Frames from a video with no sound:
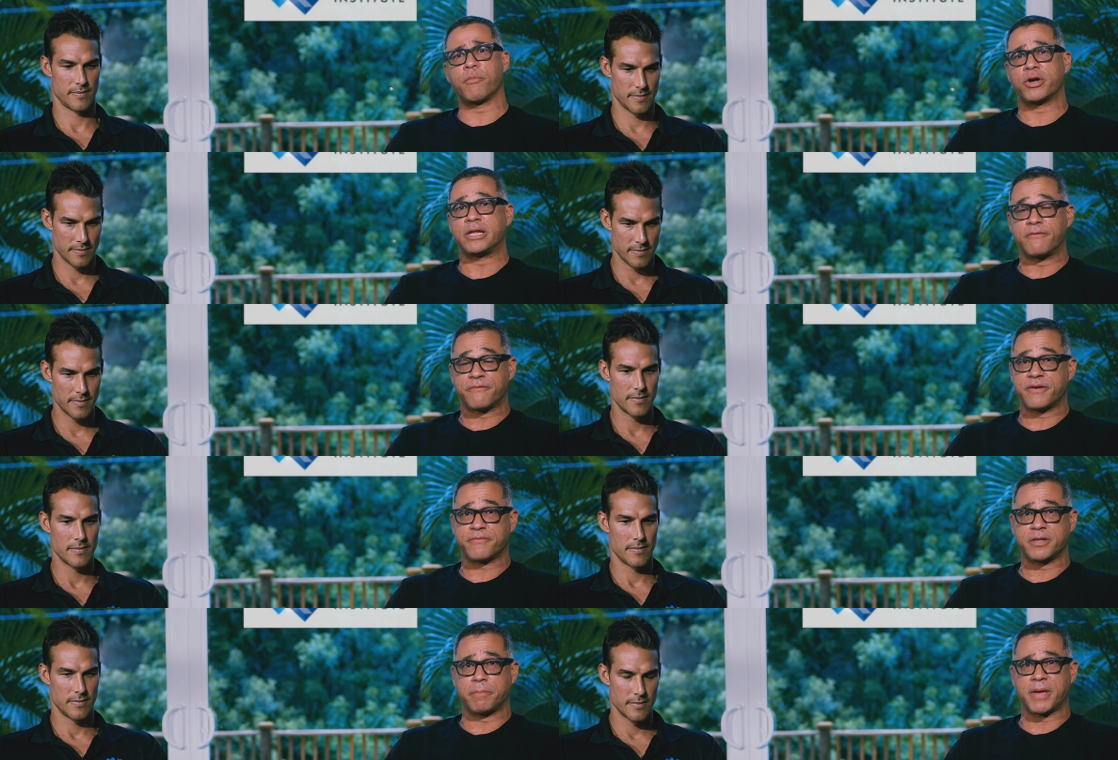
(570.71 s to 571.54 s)
Speaker 1: more than
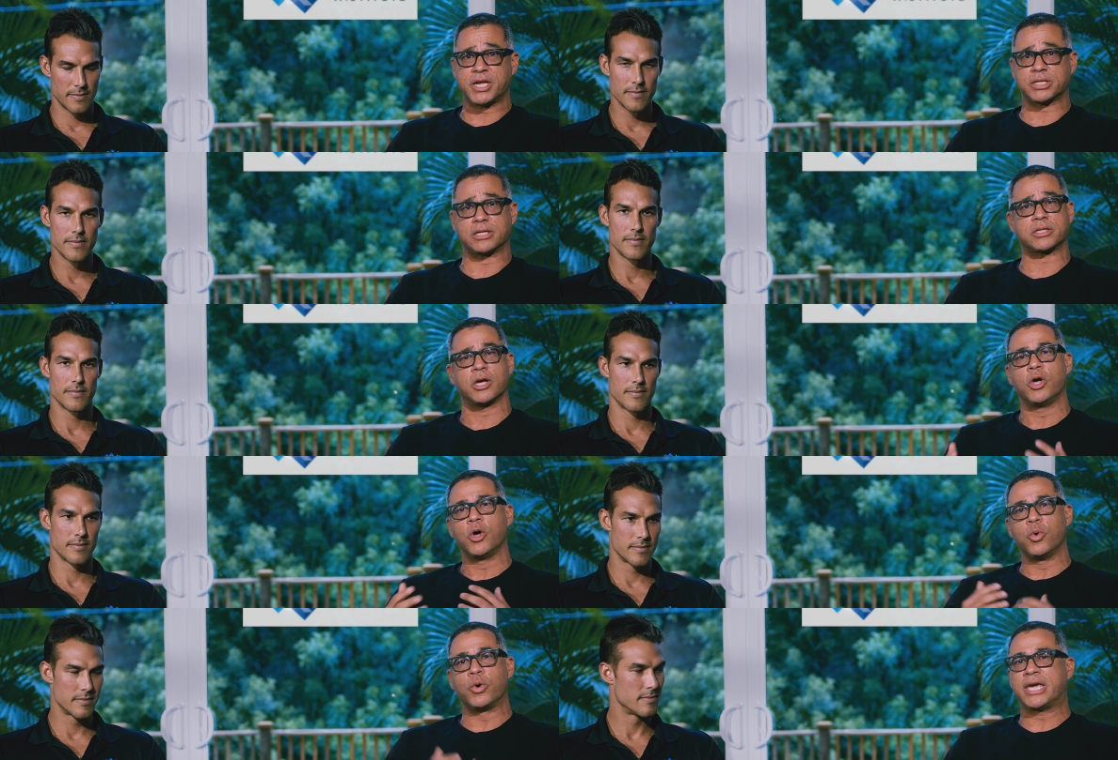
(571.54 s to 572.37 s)
50 patients
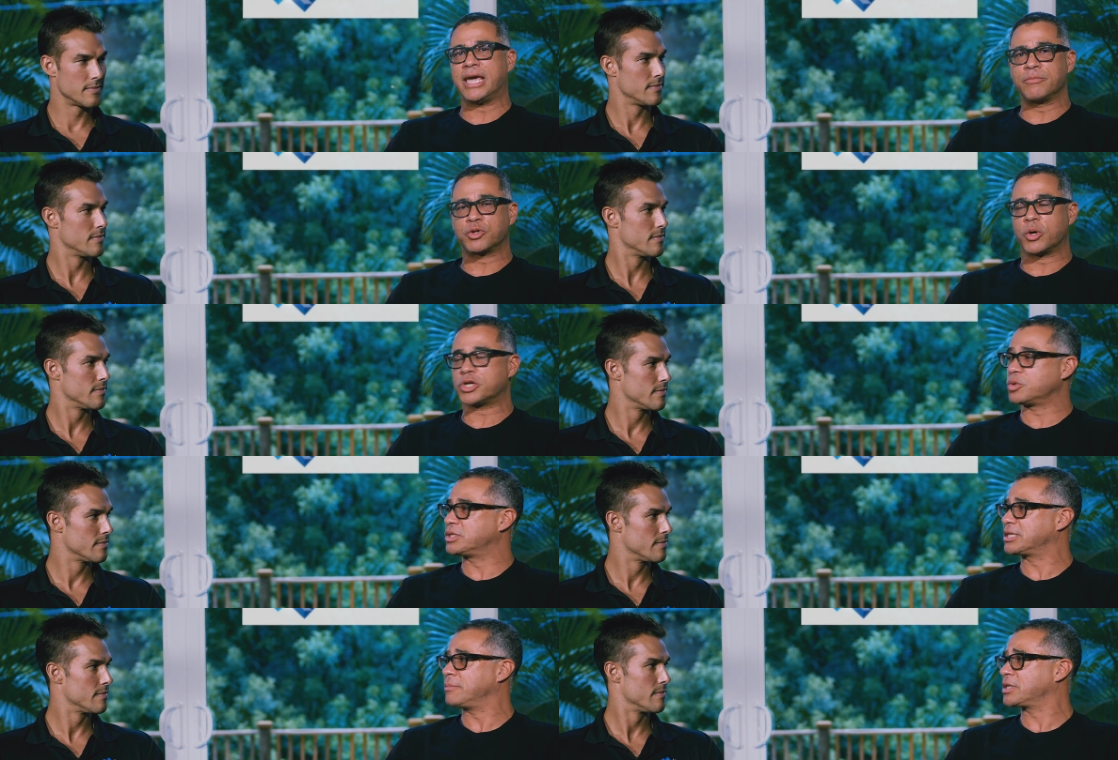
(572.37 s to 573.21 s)
who came to us
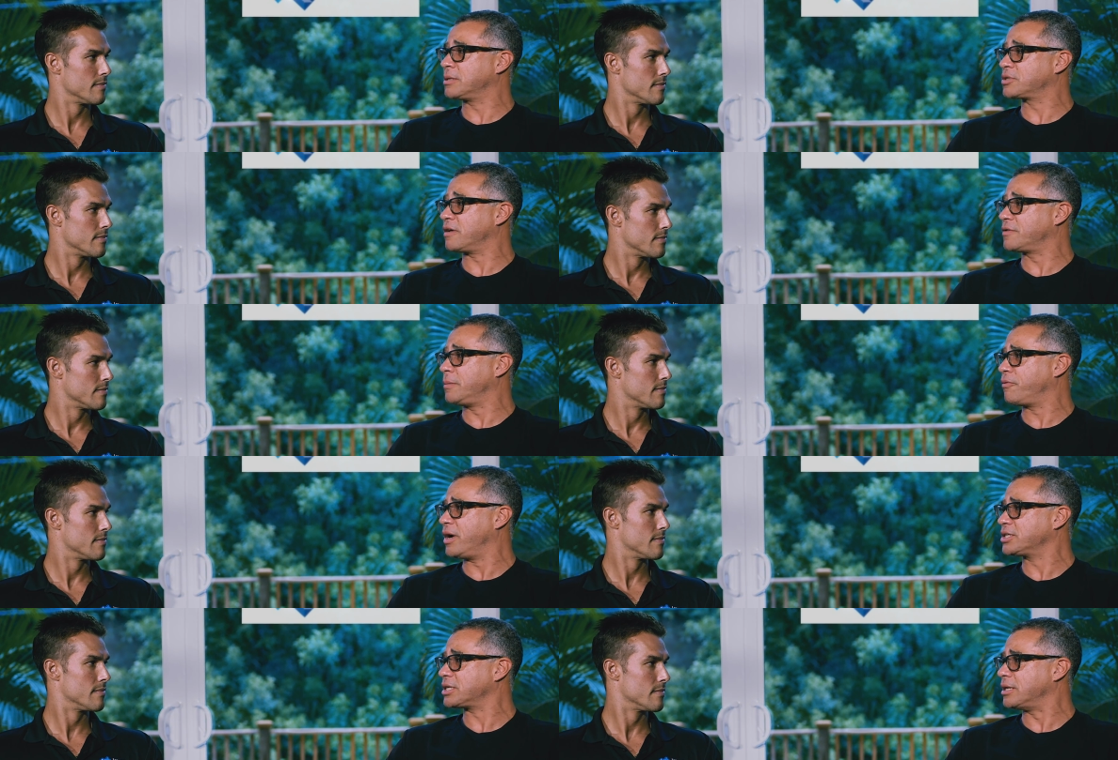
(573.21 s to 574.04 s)
with symptoms of
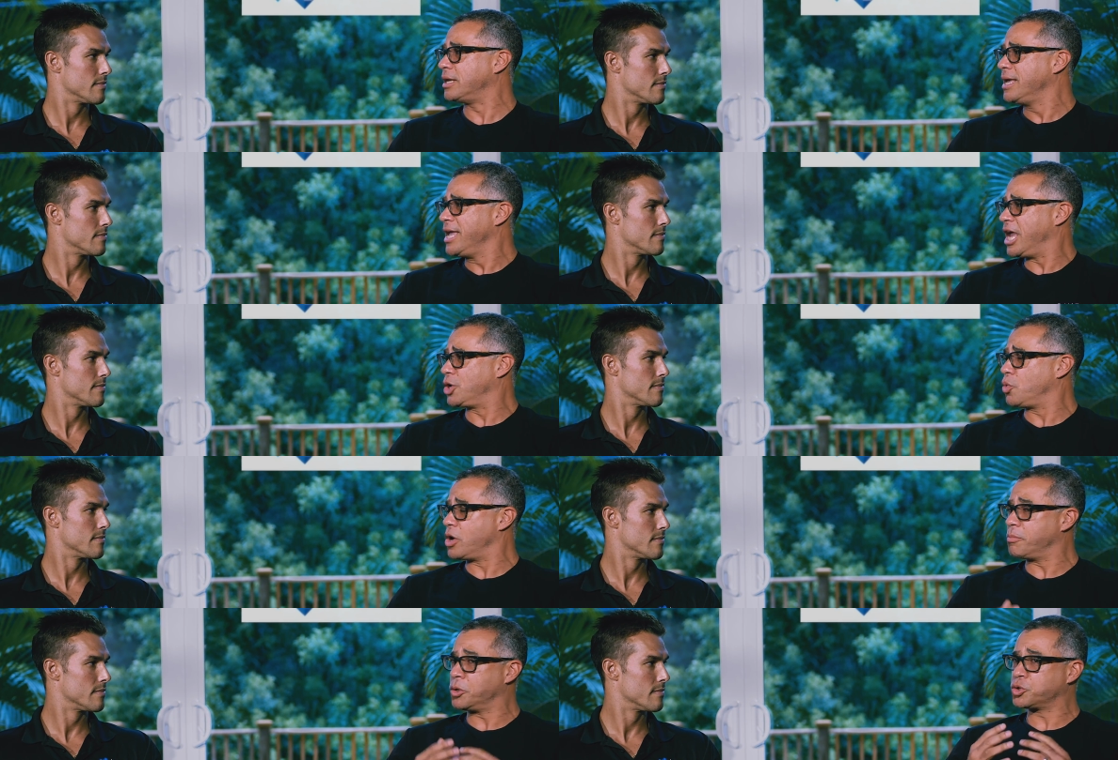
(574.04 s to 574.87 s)
depression, and we
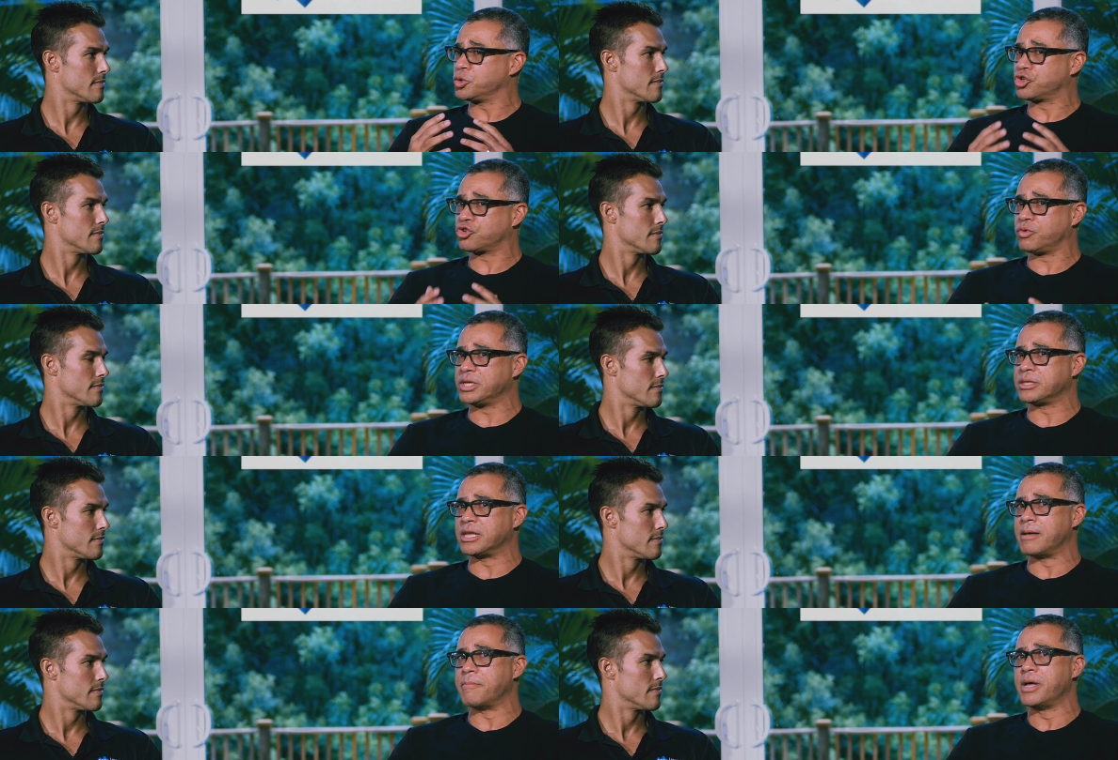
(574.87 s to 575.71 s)
were able to treat
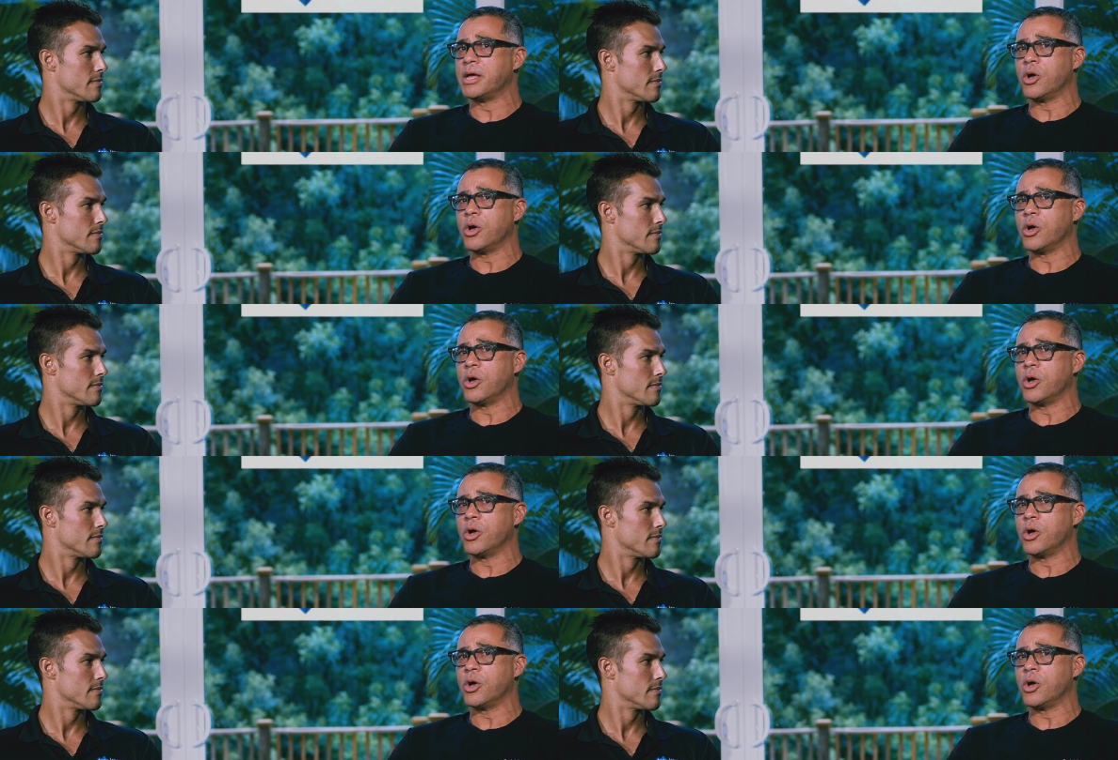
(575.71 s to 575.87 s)
them